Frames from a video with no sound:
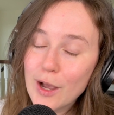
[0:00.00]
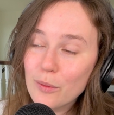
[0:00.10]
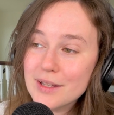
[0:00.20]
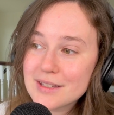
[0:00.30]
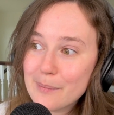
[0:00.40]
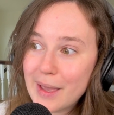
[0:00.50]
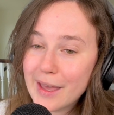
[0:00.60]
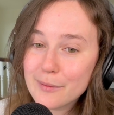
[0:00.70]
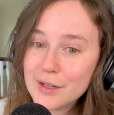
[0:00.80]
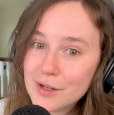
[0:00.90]
we skip ahead
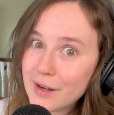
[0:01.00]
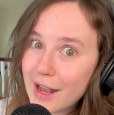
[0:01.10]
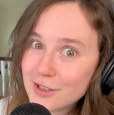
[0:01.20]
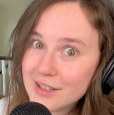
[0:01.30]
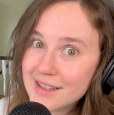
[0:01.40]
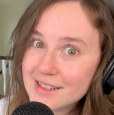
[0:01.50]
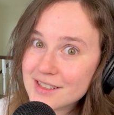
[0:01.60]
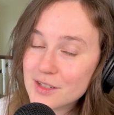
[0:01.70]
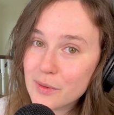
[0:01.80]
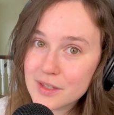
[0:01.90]
and we don't actually listen
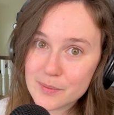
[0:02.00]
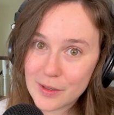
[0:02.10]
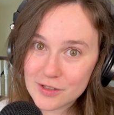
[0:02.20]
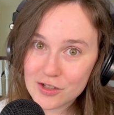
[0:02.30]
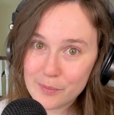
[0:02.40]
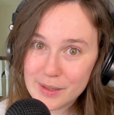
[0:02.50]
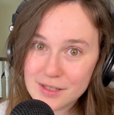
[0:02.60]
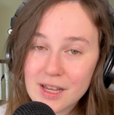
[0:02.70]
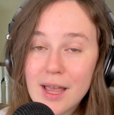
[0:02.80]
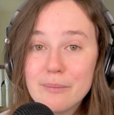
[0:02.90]
to what the sponsorship is,
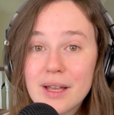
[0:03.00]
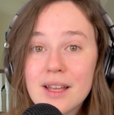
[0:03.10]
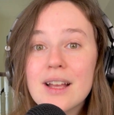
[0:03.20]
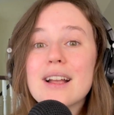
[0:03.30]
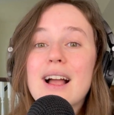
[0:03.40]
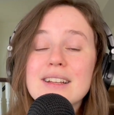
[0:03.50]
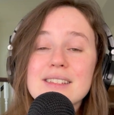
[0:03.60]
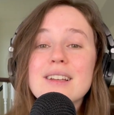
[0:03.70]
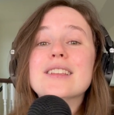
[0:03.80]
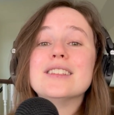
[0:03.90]
but guys,
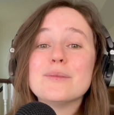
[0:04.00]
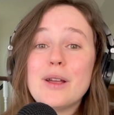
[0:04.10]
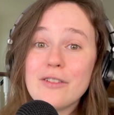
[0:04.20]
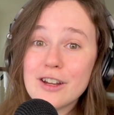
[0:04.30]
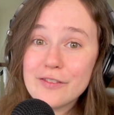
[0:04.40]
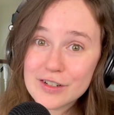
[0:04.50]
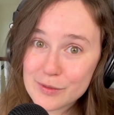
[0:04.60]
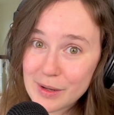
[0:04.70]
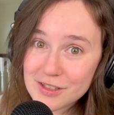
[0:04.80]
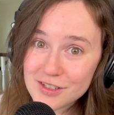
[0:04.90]
this is my very first
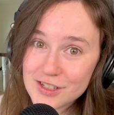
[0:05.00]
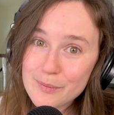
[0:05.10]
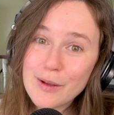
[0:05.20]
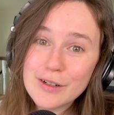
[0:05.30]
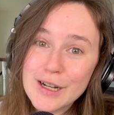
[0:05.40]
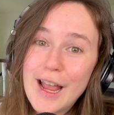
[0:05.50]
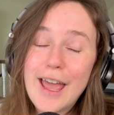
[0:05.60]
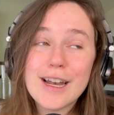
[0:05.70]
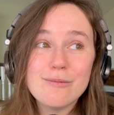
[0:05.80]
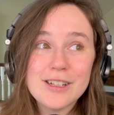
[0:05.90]
sponsorship ever,
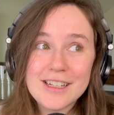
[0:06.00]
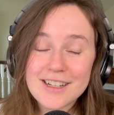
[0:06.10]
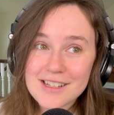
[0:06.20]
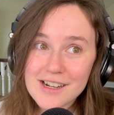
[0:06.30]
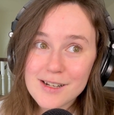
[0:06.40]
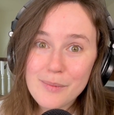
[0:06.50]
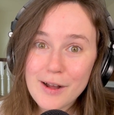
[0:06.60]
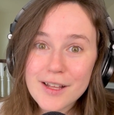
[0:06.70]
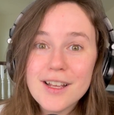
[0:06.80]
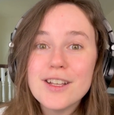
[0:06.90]
and I'm really excited about
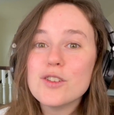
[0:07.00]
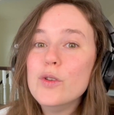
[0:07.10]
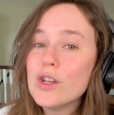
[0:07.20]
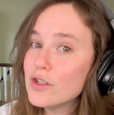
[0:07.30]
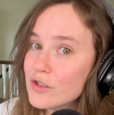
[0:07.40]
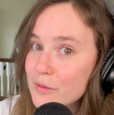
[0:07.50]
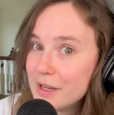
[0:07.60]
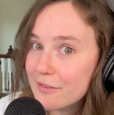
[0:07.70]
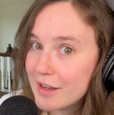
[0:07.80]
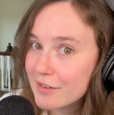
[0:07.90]
it. So if you can just do me a
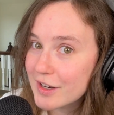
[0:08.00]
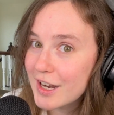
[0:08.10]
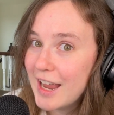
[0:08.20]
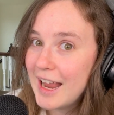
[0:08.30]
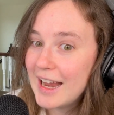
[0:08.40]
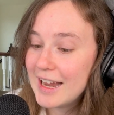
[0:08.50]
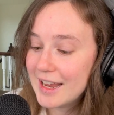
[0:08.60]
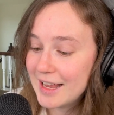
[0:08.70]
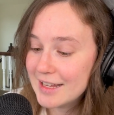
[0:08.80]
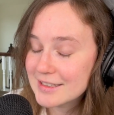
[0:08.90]
favor
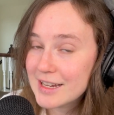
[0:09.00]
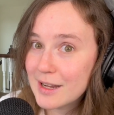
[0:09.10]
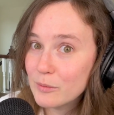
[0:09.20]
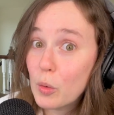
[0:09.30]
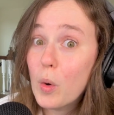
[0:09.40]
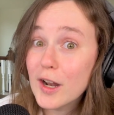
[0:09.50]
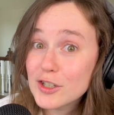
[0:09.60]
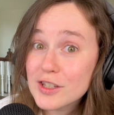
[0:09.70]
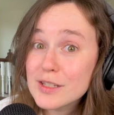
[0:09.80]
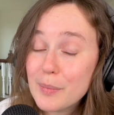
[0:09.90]
and
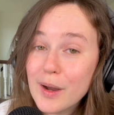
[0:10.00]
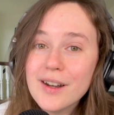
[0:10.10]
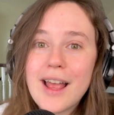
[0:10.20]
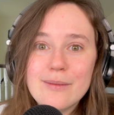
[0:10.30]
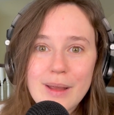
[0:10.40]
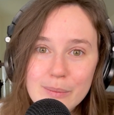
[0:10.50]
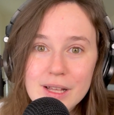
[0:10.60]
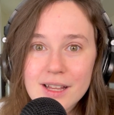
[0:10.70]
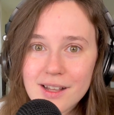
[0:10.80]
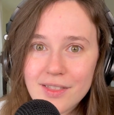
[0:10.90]
watch this part and maybe
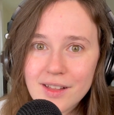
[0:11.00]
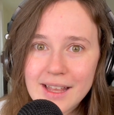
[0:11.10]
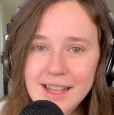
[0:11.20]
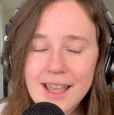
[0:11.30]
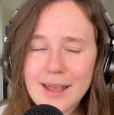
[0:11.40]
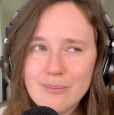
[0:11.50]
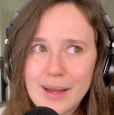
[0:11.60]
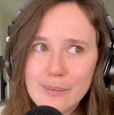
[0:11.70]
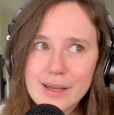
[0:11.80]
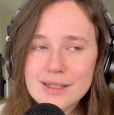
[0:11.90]
click on the link and
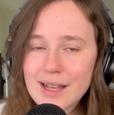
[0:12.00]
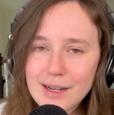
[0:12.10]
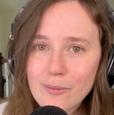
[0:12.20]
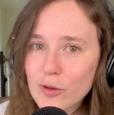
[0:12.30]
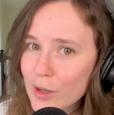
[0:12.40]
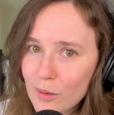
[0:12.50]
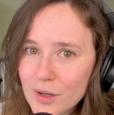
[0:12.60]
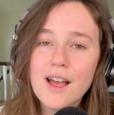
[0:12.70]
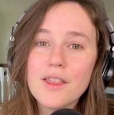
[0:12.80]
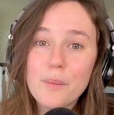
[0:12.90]
maybe sign up for the course.
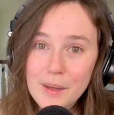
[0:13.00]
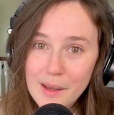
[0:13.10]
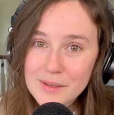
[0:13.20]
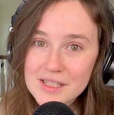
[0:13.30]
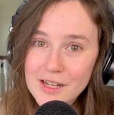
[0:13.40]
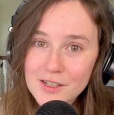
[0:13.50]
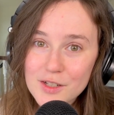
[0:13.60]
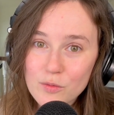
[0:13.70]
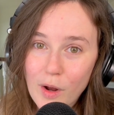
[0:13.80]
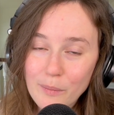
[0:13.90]
The PM Insider
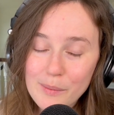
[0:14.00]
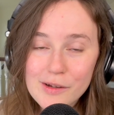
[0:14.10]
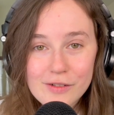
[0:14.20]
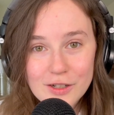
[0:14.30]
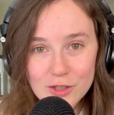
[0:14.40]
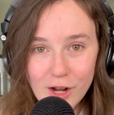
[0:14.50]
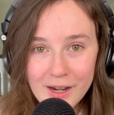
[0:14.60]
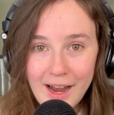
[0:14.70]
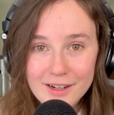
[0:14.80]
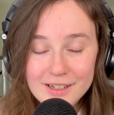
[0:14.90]
is run by my friend John
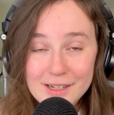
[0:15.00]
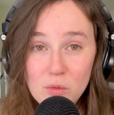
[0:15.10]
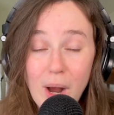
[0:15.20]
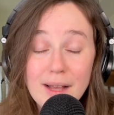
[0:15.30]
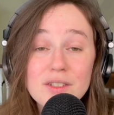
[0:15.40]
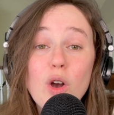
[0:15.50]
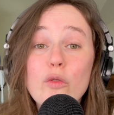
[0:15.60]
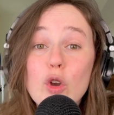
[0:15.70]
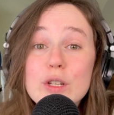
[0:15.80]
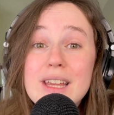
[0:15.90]
Haggerty, who has
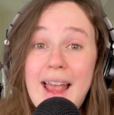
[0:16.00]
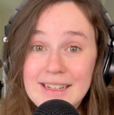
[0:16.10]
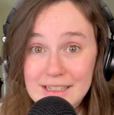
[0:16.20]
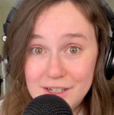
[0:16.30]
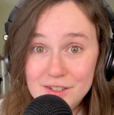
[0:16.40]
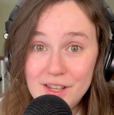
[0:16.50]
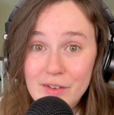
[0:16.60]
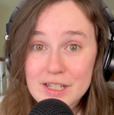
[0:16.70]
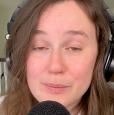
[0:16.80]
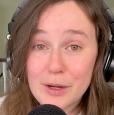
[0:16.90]
over 10 years of
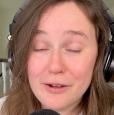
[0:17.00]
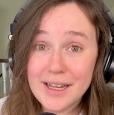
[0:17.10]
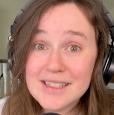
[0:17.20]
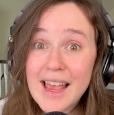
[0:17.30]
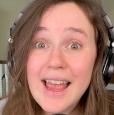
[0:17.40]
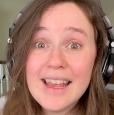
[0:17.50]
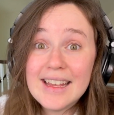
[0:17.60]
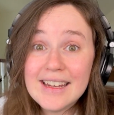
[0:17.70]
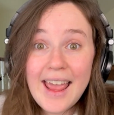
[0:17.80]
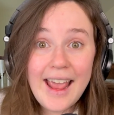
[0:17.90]
experience
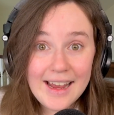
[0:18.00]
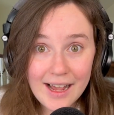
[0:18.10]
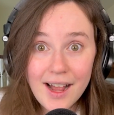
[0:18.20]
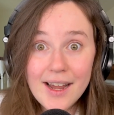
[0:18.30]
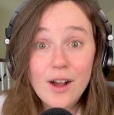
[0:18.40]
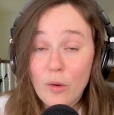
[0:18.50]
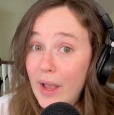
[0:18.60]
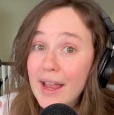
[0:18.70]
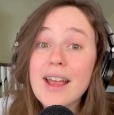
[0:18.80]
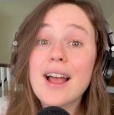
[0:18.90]
in AI,
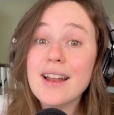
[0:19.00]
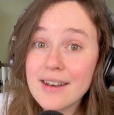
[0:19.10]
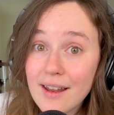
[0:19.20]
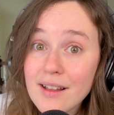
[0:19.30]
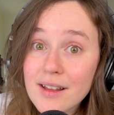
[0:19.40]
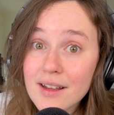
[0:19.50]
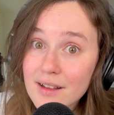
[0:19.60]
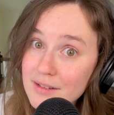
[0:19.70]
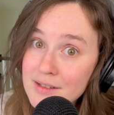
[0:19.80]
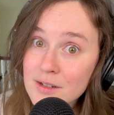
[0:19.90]
okay? Not like
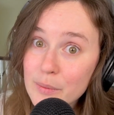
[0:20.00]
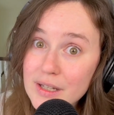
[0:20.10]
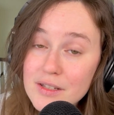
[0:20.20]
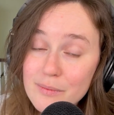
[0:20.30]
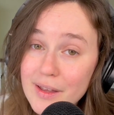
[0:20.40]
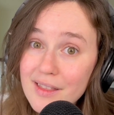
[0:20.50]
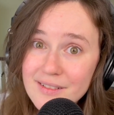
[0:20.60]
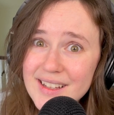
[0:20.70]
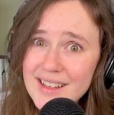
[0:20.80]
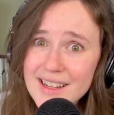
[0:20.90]
us newbies with
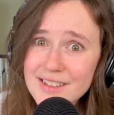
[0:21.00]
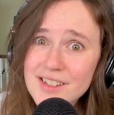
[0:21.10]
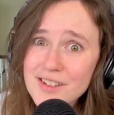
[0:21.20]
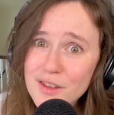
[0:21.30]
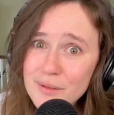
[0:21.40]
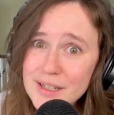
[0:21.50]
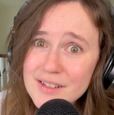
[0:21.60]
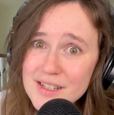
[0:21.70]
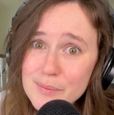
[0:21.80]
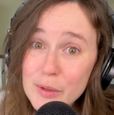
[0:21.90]
only like 2 to 3 years
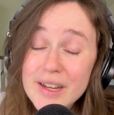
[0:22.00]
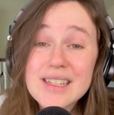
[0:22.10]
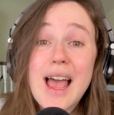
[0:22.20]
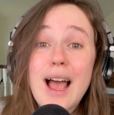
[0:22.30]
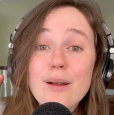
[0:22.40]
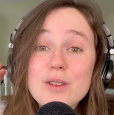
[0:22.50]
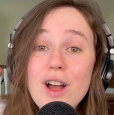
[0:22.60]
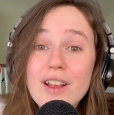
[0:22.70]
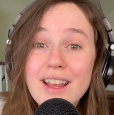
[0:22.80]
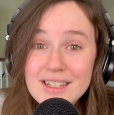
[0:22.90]
experience. I'm
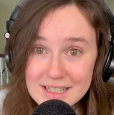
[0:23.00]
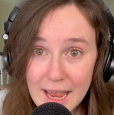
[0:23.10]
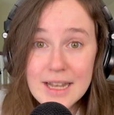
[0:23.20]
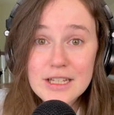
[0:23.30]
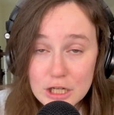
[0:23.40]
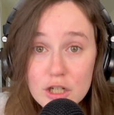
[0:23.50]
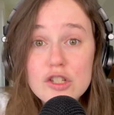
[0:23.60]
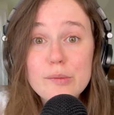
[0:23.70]
talking 10 years